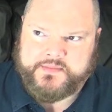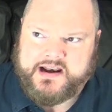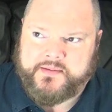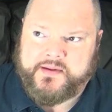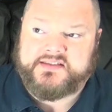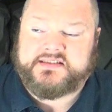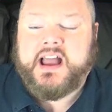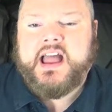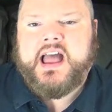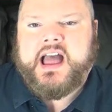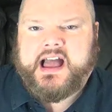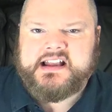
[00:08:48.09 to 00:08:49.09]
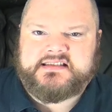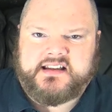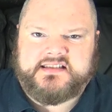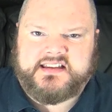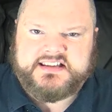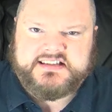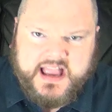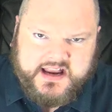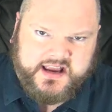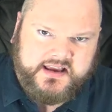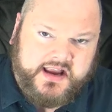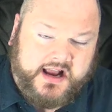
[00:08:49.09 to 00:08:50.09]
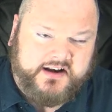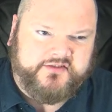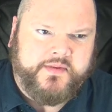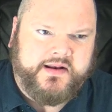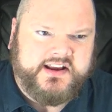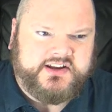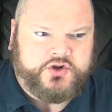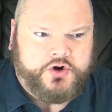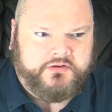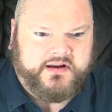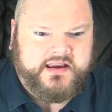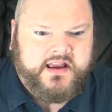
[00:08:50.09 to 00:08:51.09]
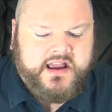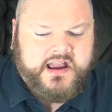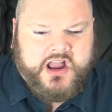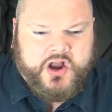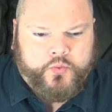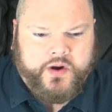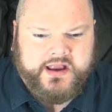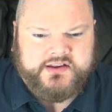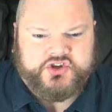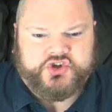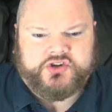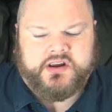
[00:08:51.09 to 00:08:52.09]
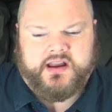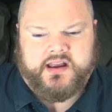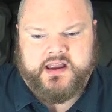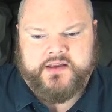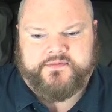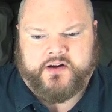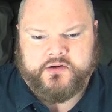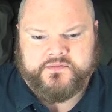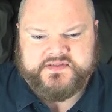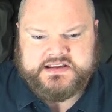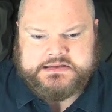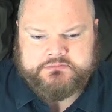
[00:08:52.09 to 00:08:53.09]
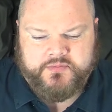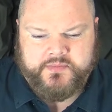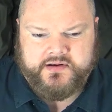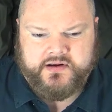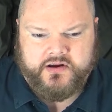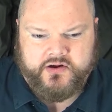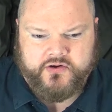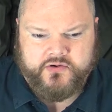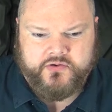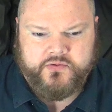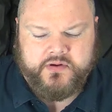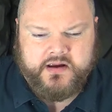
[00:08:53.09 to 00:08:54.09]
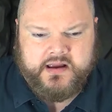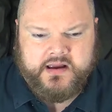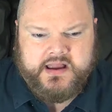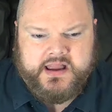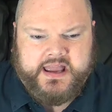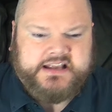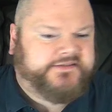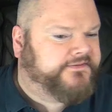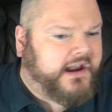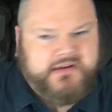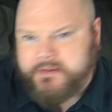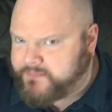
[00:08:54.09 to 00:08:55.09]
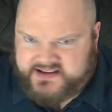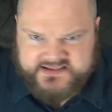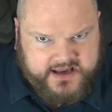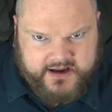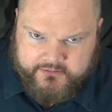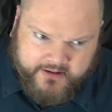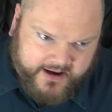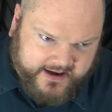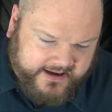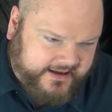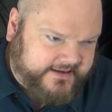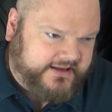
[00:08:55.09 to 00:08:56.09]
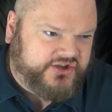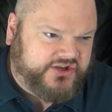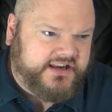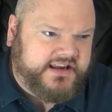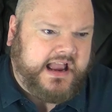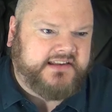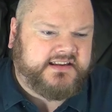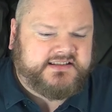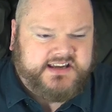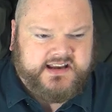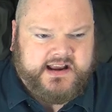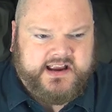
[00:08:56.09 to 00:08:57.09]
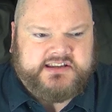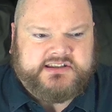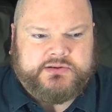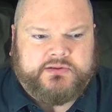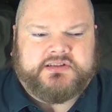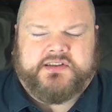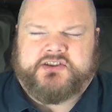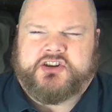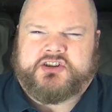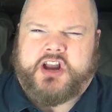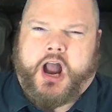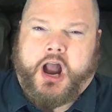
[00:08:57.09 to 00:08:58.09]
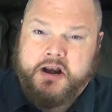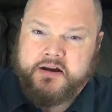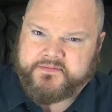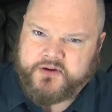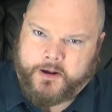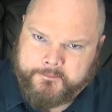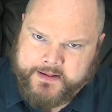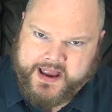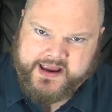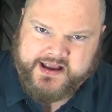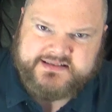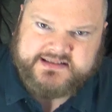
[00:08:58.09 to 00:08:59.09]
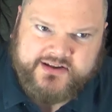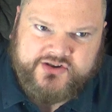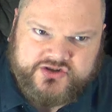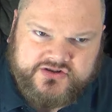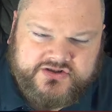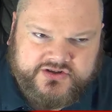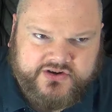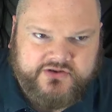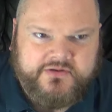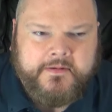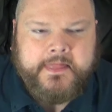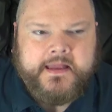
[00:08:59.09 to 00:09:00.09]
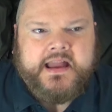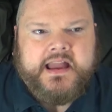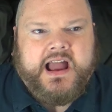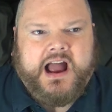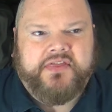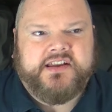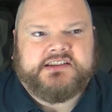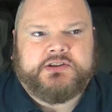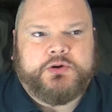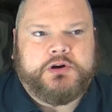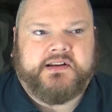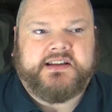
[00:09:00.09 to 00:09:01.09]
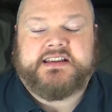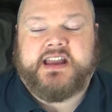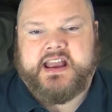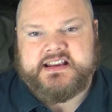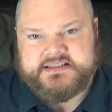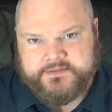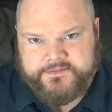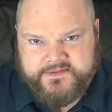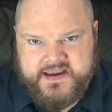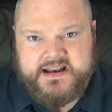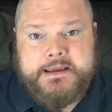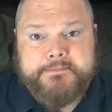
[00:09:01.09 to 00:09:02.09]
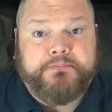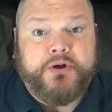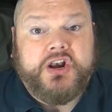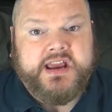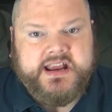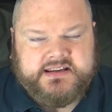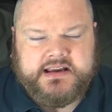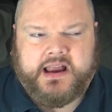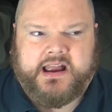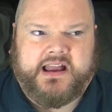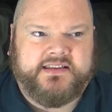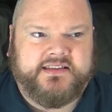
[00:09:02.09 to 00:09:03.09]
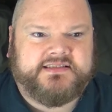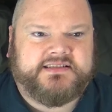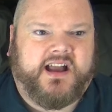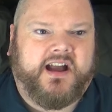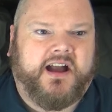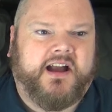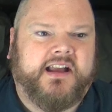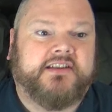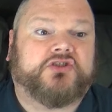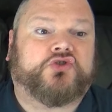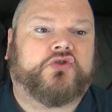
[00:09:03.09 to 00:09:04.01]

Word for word: elements, as does the second kind of mini story, which involves this woman who is very busy at work, and she has a teenage daughter that she's kind of not paying attention to, and this daughter is getting severely bullied and uh, is